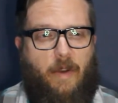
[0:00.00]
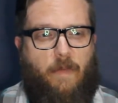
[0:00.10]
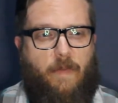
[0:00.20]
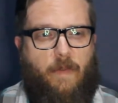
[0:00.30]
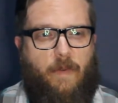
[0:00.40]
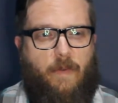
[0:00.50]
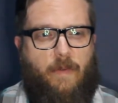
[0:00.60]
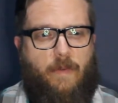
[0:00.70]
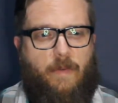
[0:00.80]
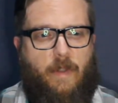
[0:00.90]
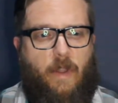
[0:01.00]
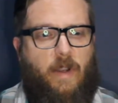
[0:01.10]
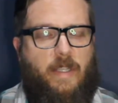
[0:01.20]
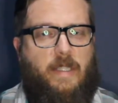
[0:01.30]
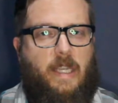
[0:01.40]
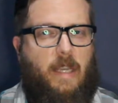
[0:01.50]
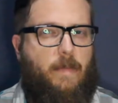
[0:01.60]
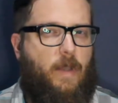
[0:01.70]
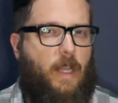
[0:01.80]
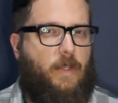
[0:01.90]
for the longest
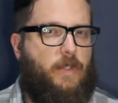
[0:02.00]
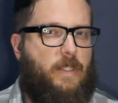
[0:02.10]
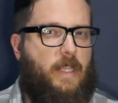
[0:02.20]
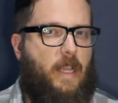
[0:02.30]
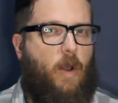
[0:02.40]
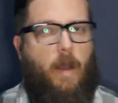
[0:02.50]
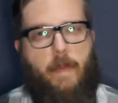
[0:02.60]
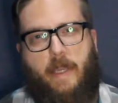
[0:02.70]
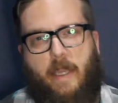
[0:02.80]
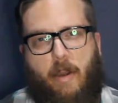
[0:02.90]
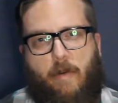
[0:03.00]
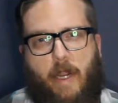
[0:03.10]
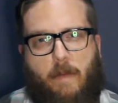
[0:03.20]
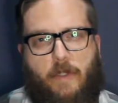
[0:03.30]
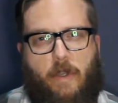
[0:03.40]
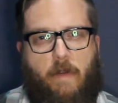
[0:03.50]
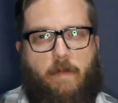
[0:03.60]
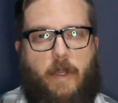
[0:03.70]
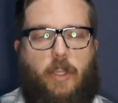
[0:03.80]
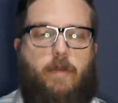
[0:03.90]
time, I usually say, oh, I'm picking out a random cigar
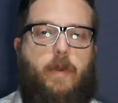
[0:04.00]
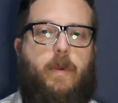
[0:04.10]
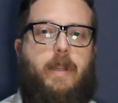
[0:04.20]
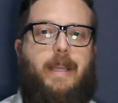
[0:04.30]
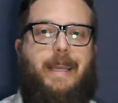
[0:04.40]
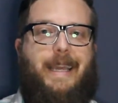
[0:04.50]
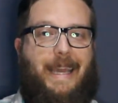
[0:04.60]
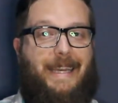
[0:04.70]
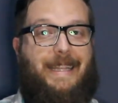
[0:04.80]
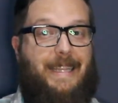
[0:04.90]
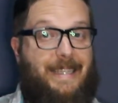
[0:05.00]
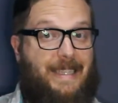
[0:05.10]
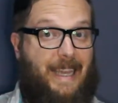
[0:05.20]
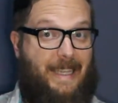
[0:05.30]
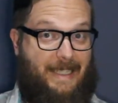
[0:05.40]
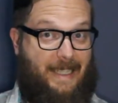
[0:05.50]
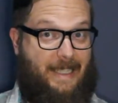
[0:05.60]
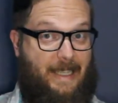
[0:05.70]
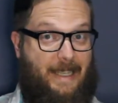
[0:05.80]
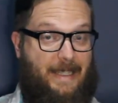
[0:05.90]
from my humidor. And in this case,
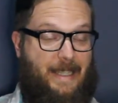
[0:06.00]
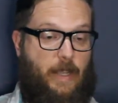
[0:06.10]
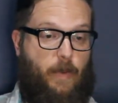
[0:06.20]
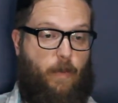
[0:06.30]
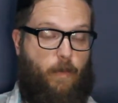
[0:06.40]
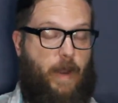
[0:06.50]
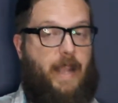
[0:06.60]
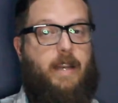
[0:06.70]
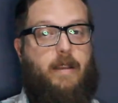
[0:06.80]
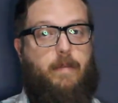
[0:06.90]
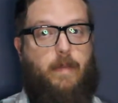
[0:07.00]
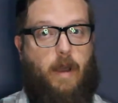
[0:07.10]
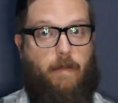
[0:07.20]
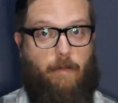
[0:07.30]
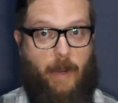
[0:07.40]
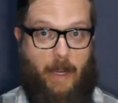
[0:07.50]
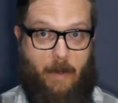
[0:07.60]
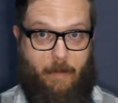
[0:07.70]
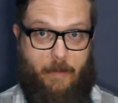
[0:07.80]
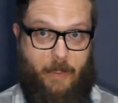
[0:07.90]
this is the random of
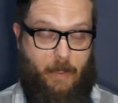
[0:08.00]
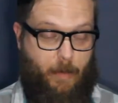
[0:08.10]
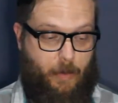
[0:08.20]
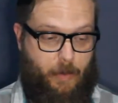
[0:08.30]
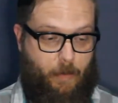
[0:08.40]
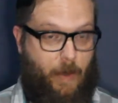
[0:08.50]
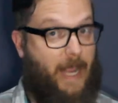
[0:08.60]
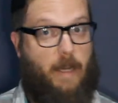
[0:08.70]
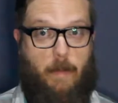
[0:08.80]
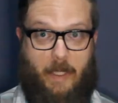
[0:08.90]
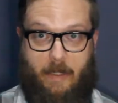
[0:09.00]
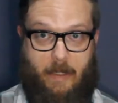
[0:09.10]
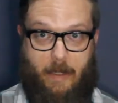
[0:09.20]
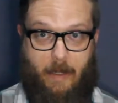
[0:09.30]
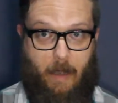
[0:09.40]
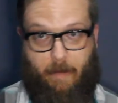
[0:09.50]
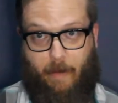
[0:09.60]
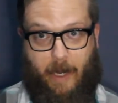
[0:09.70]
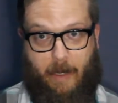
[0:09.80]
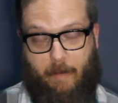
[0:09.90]
randoms, the most randomest of
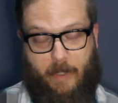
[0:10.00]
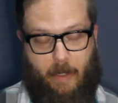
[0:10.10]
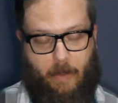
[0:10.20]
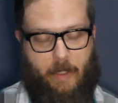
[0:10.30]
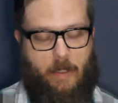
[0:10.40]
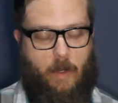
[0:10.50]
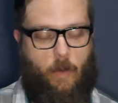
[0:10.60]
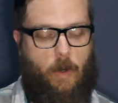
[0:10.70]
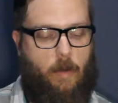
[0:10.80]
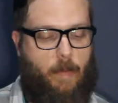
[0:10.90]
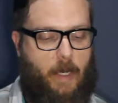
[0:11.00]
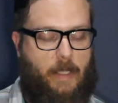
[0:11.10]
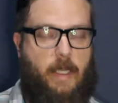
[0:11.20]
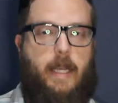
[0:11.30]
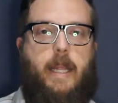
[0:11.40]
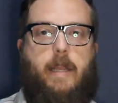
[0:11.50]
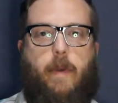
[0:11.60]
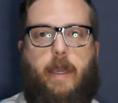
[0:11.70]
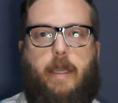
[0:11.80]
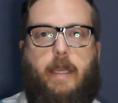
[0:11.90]
randoms. I know that's not a word, but I said it
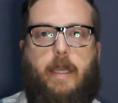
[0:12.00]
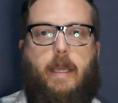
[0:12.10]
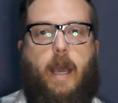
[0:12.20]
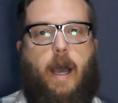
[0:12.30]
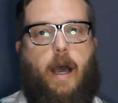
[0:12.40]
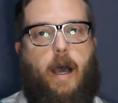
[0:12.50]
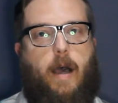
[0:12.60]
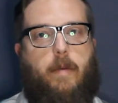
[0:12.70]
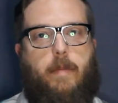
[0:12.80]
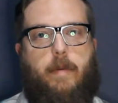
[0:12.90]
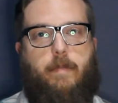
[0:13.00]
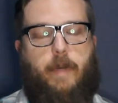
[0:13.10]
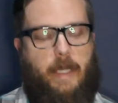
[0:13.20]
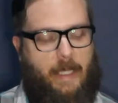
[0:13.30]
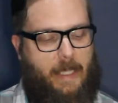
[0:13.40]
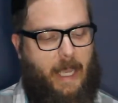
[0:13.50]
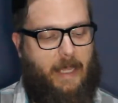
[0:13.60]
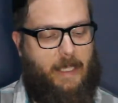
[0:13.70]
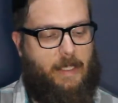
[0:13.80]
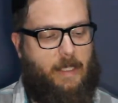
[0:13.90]
anyway. But
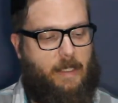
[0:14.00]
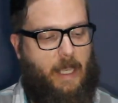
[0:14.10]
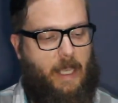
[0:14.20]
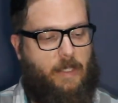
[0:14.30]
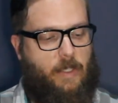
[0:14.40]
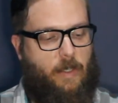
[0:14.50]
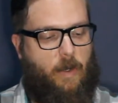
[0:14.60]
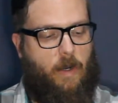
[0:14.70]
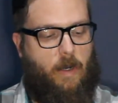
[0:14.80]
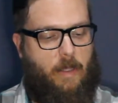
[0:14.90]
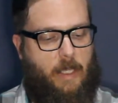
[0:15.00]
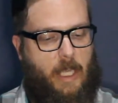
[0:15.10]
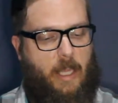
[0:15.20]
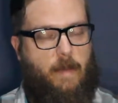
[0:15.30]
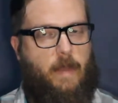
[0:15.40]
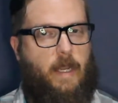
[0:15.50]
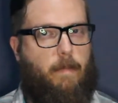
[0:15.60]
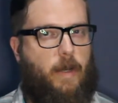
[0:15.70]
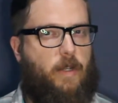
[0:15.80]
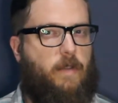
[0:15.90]
yeah, this is a cigar that came in a
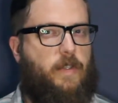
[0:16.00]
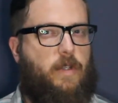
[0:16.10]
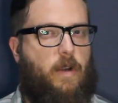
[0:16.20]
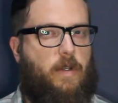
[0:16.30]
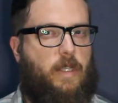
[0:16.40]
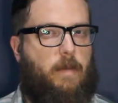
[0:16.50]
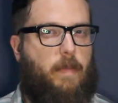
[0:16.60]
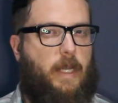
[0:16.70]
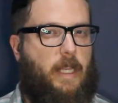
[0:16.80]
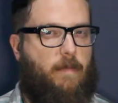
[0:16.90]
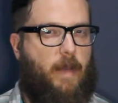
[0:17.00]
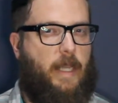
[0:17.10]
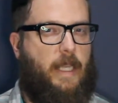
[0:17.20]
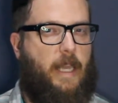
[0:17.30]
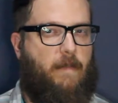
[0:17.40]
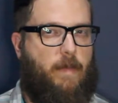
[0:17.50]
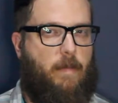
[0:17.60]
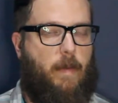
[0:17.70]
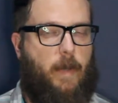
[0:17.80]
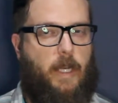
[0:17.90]
bundle of cigars that a buddy of mine gave me,
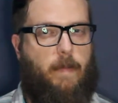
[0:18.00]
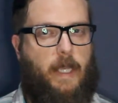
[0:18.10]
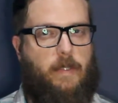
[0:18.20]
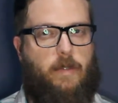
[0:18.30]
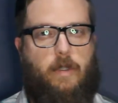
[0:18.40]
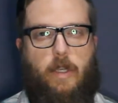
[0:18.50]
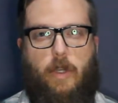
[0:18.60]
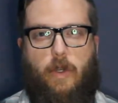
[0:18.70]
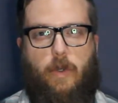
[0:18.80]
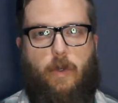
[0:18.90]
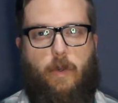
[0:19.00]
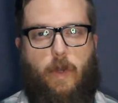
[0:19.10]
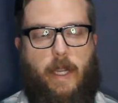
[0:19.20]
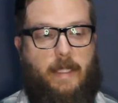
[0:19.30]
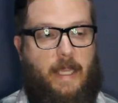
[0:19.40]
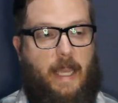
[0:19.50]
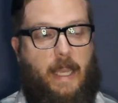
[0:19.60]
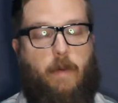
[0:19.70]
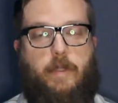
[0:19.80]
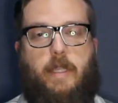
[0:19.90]
my buddy Basil, who I got to
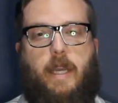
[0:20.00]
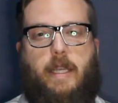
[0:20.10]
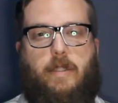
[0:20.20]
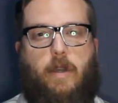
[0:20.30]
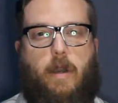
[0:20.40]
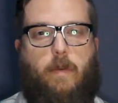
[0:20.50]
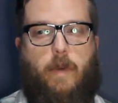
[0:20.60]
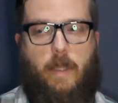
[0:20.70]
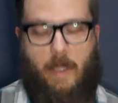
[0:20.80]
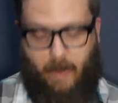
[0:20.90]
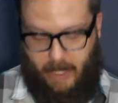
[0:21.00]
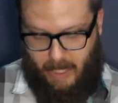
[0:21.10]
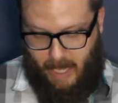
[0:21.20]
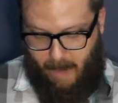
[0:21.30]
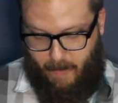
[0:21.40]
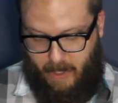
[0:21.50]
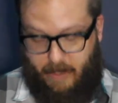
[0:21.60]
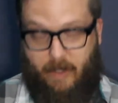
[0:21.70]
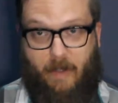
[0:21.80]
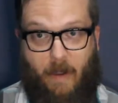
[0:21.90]
hang out with tonight and talk with. Now, he gave me
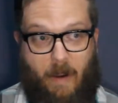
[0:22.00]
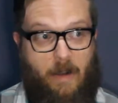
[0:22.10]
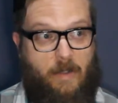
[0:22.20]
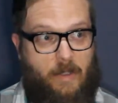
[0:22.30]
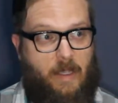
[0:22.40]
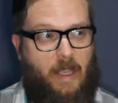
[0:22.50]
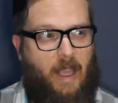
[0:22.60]
these cigars,